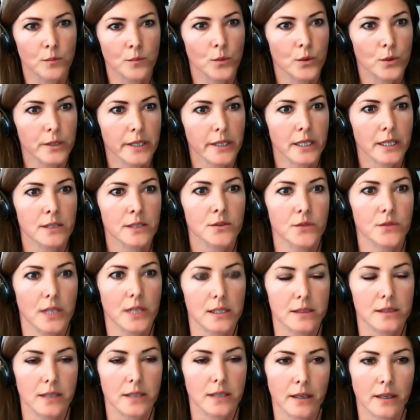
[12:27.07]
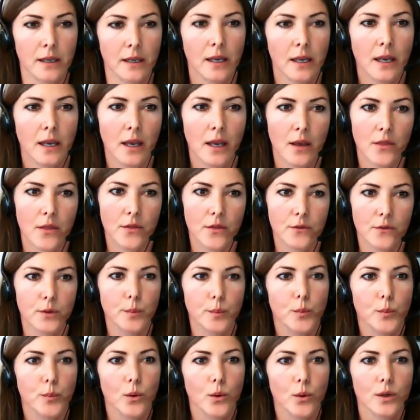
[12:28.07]
more interesting, the
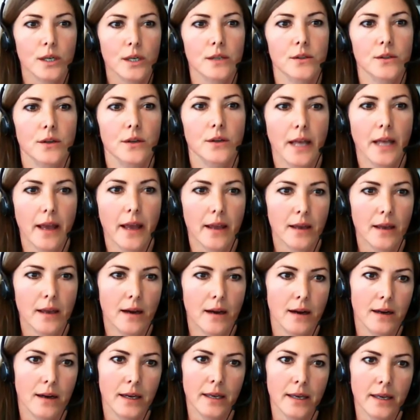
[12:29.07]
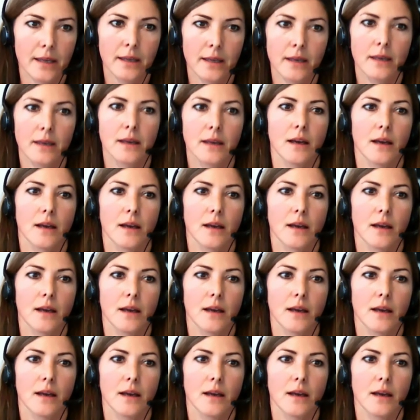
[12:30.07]
report on AI,